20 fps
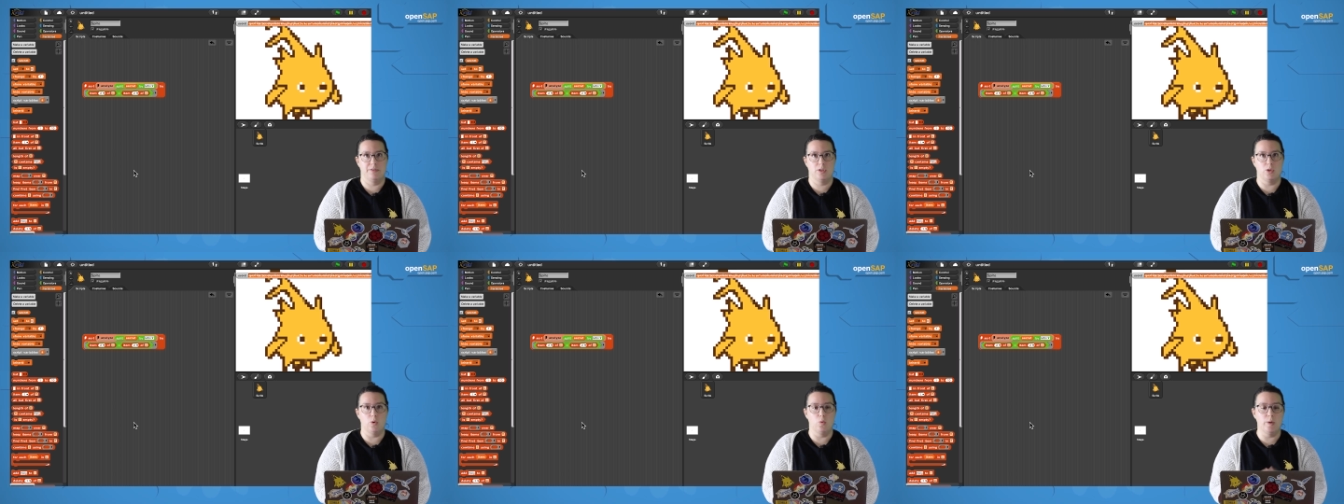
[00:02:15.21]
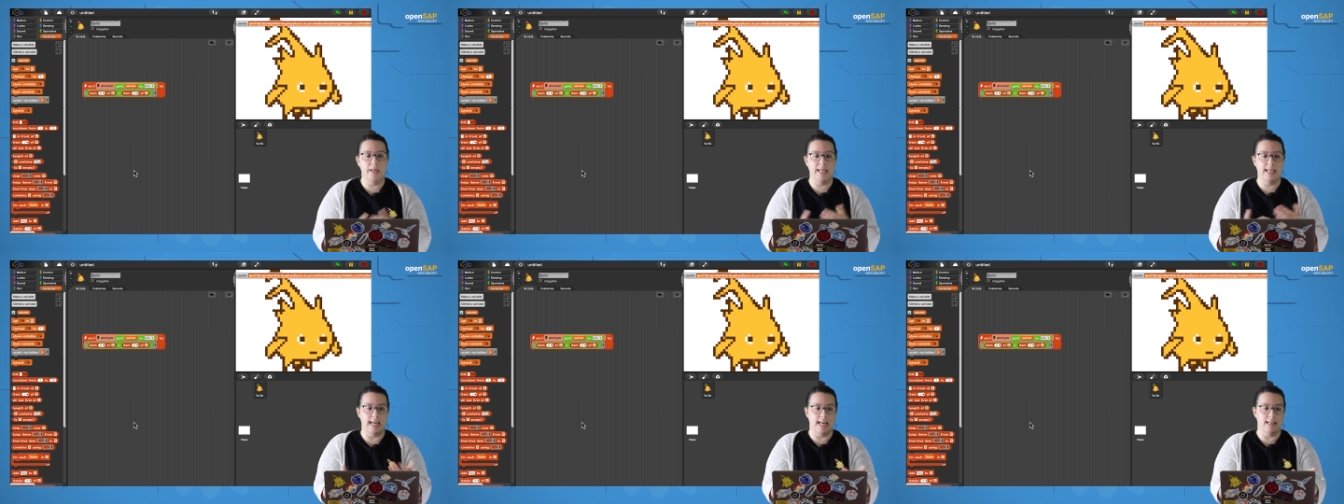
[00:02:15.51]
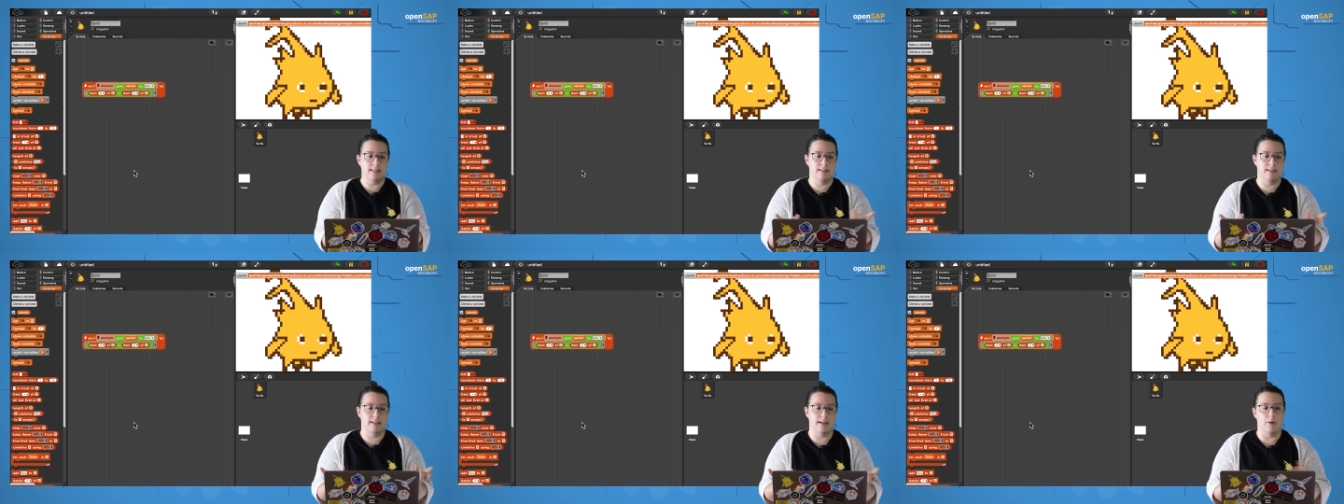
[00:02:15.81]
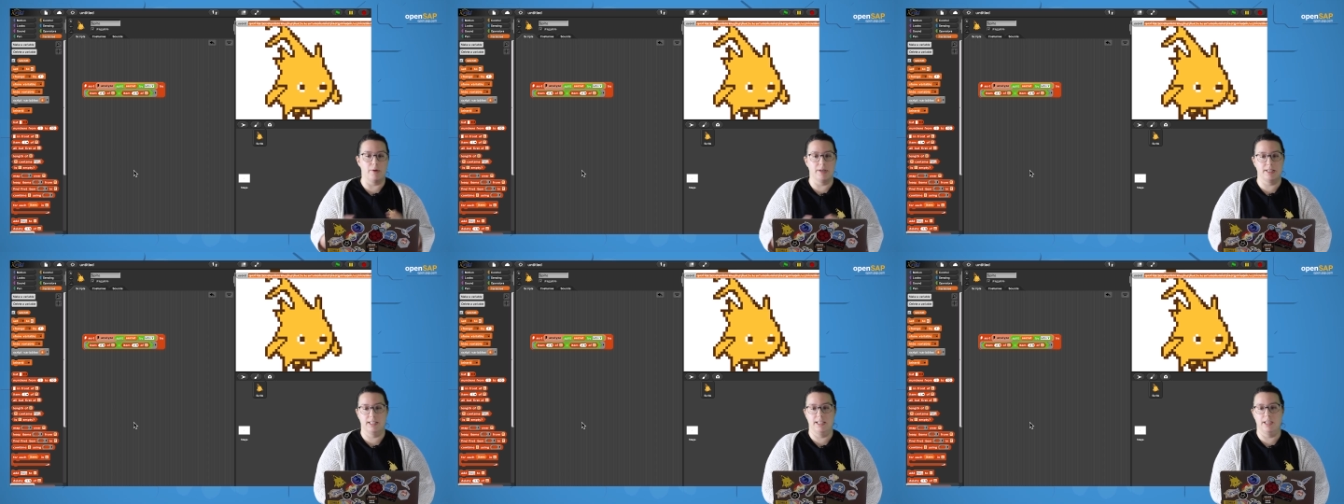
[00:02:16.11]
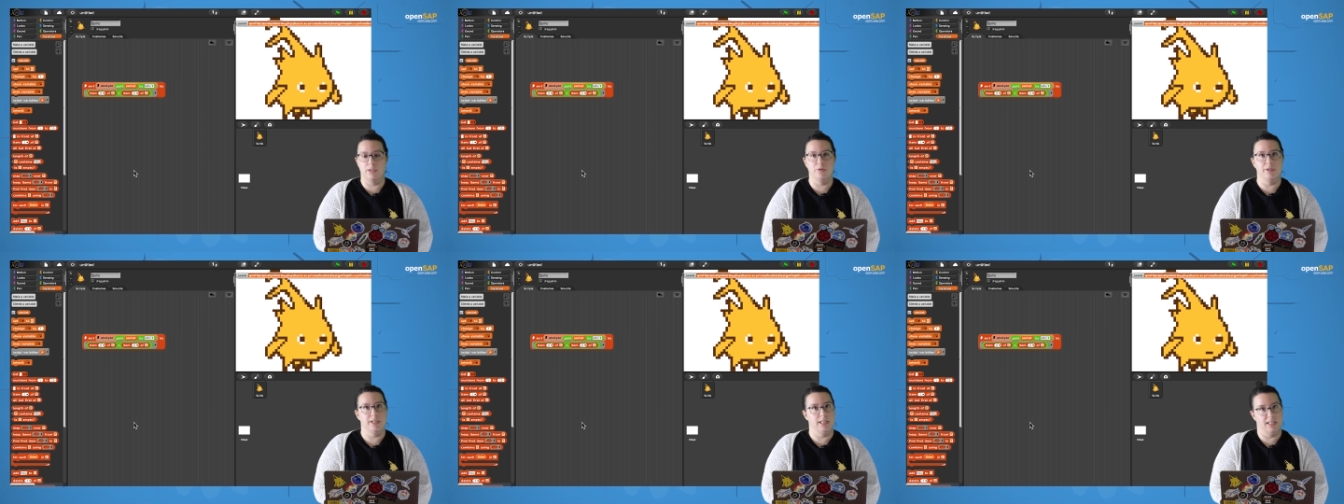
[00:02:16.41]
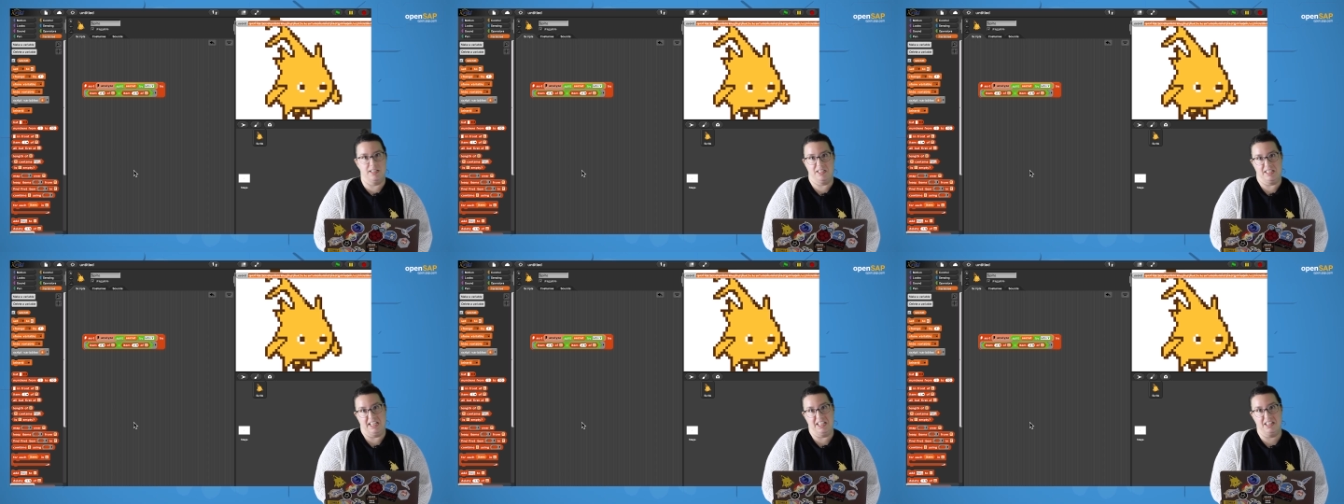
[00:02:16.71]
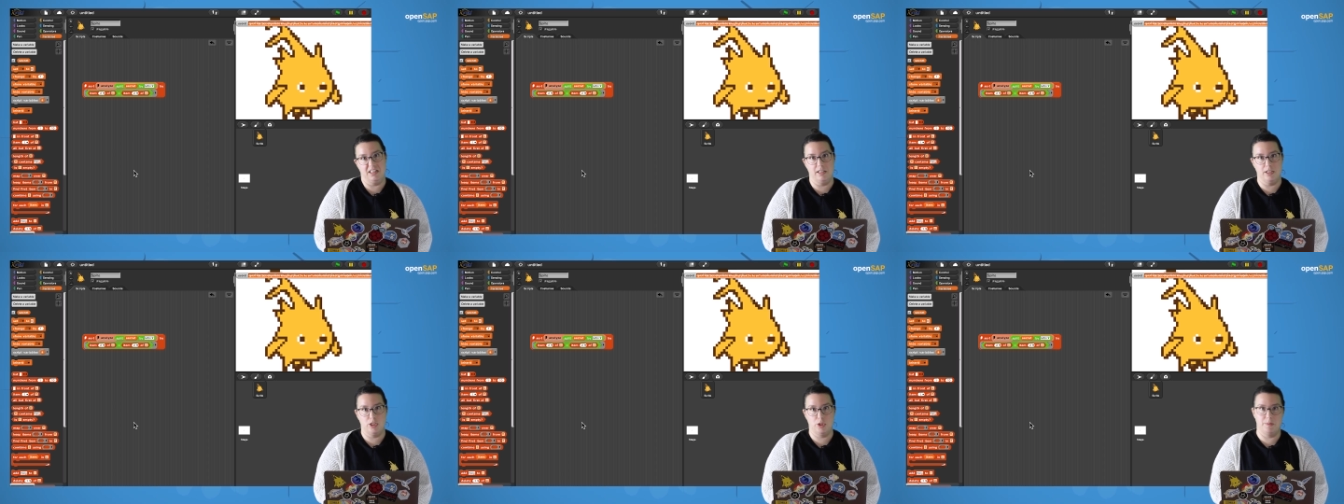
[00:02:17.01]
So we guessed that our secret is
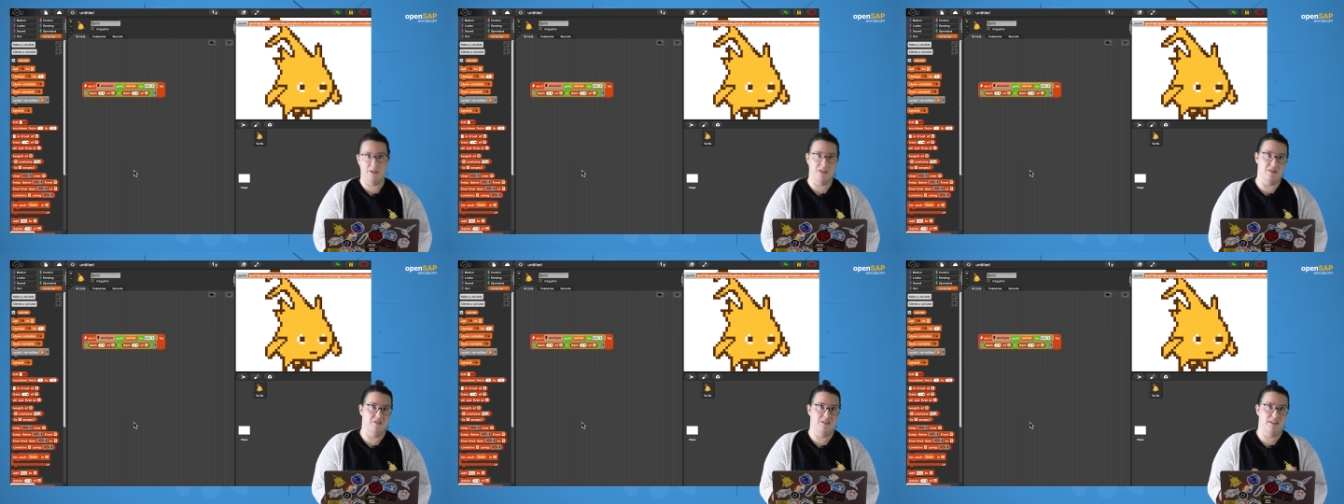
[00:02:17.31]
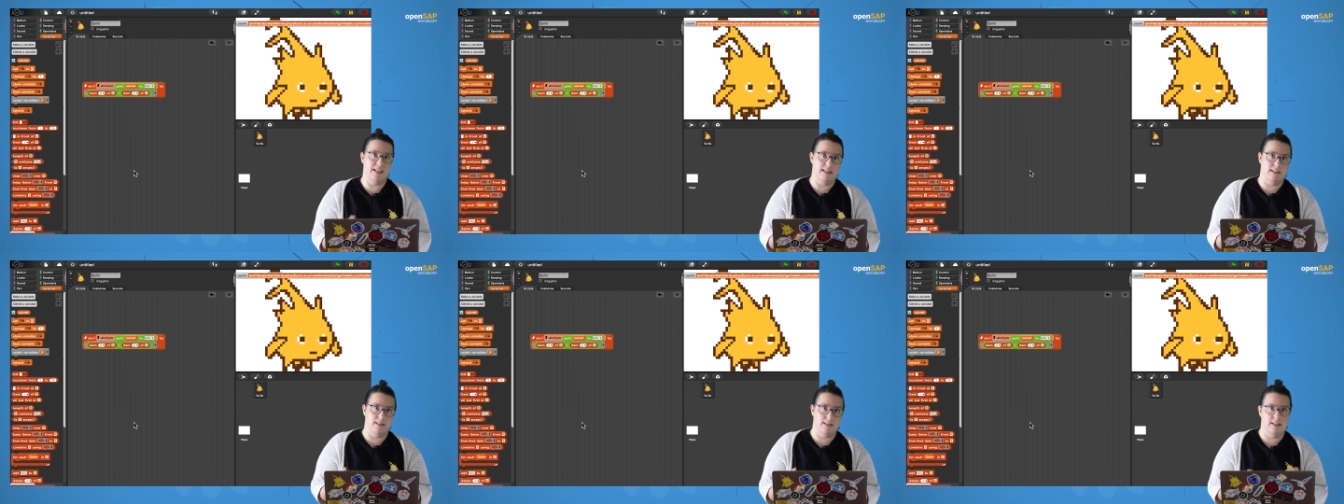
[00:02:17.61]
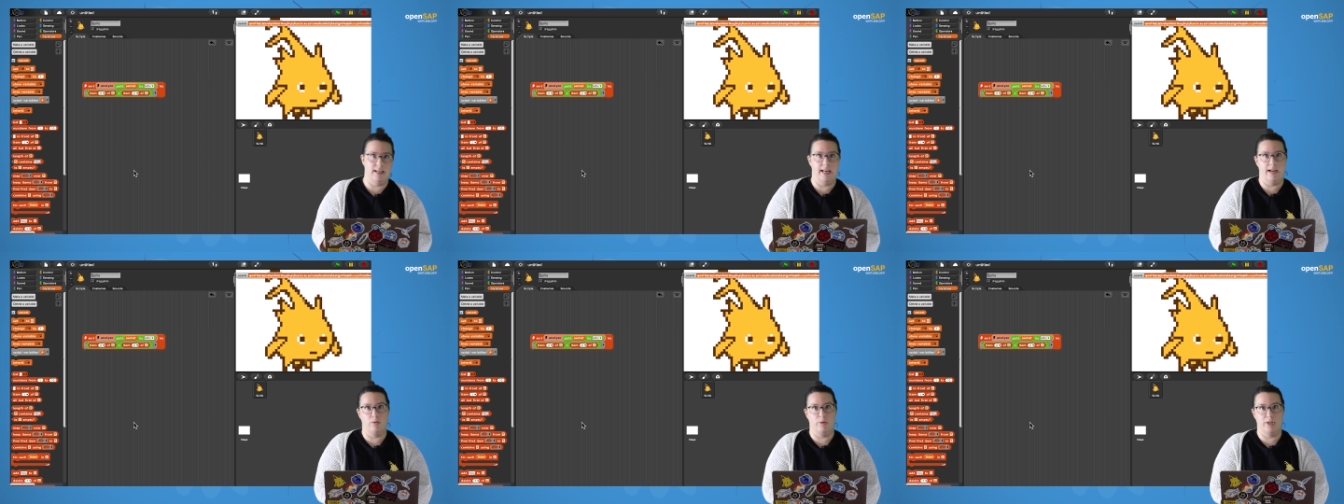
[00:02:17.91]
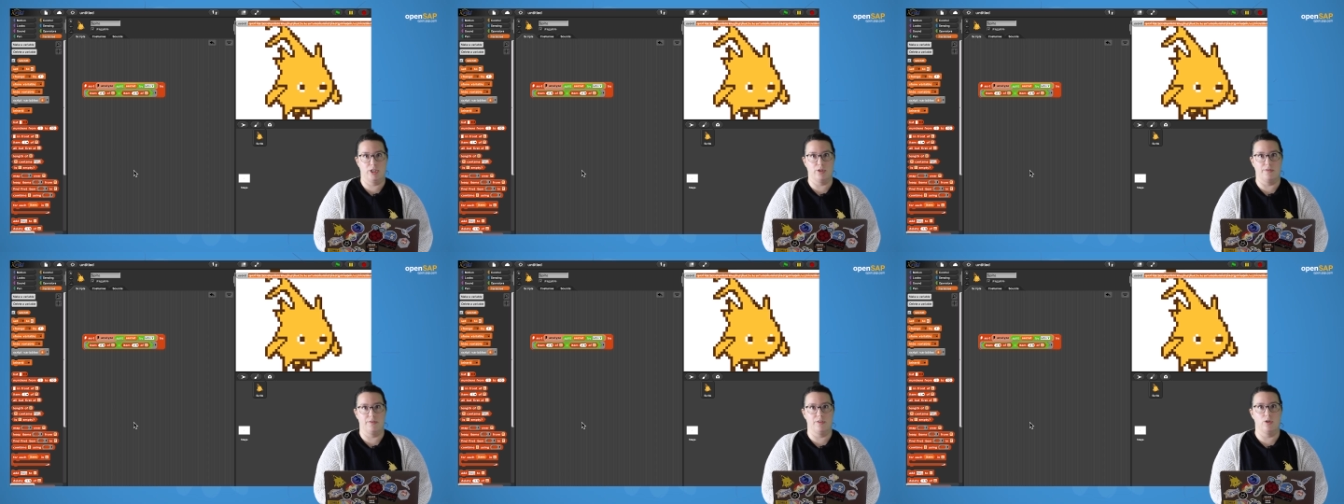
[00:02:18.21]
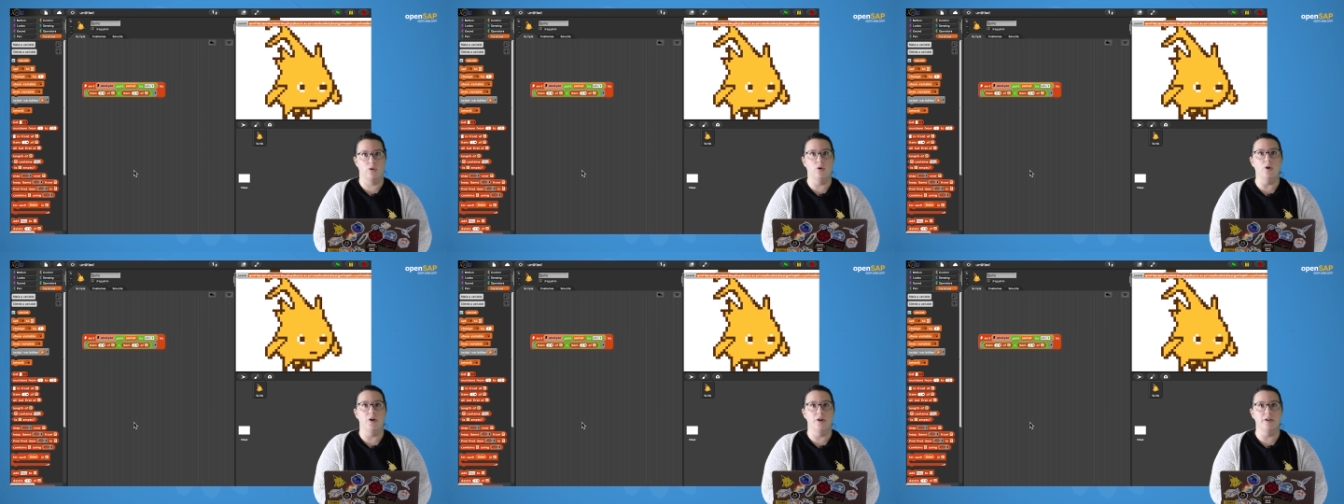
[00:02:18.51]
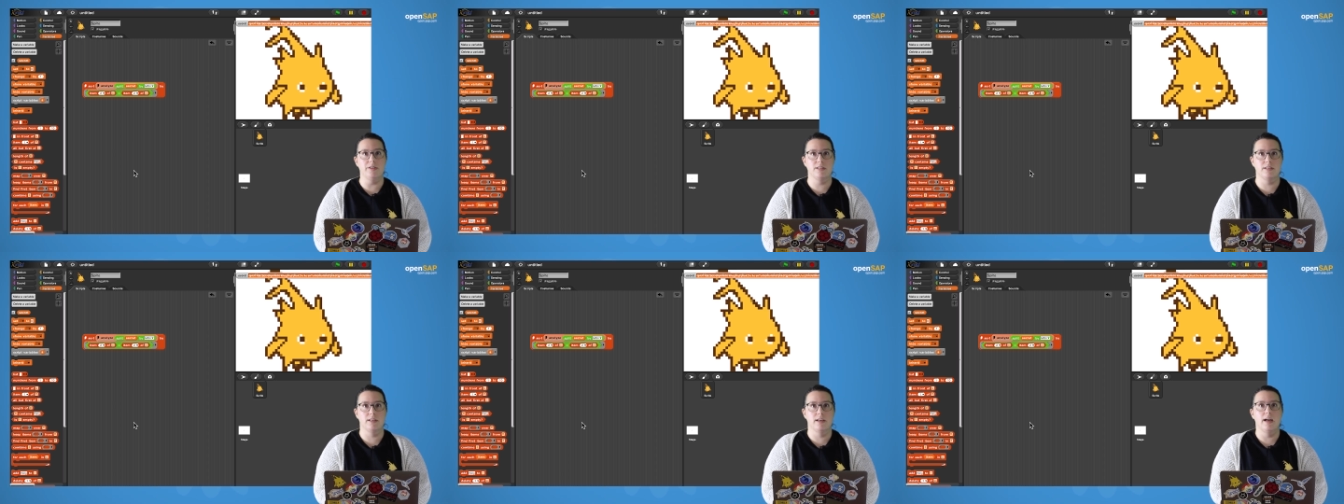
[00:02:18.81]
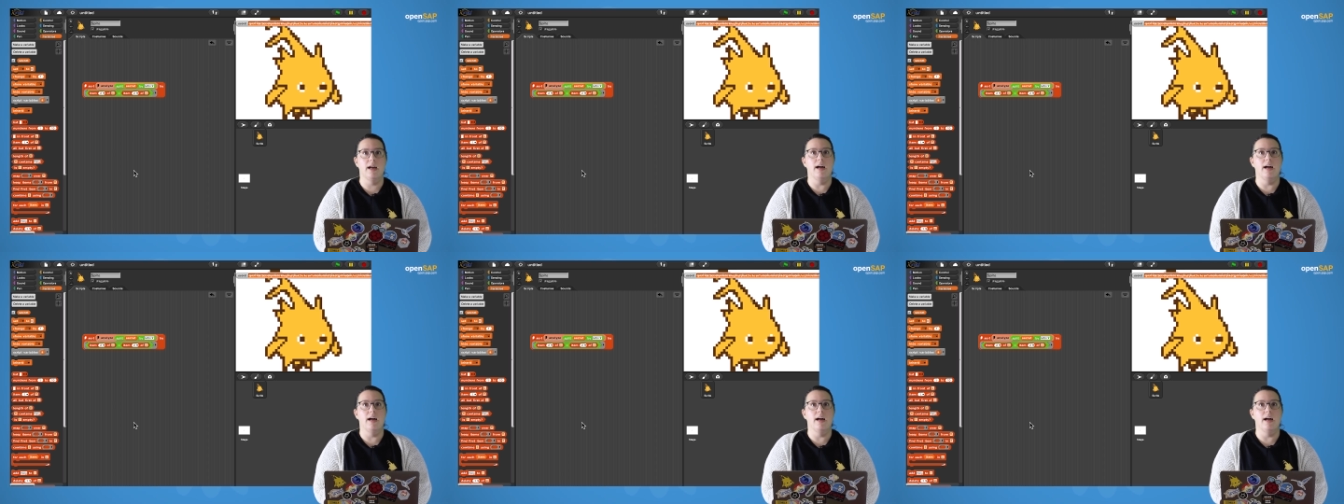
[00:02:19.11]
English because that's the language of the course.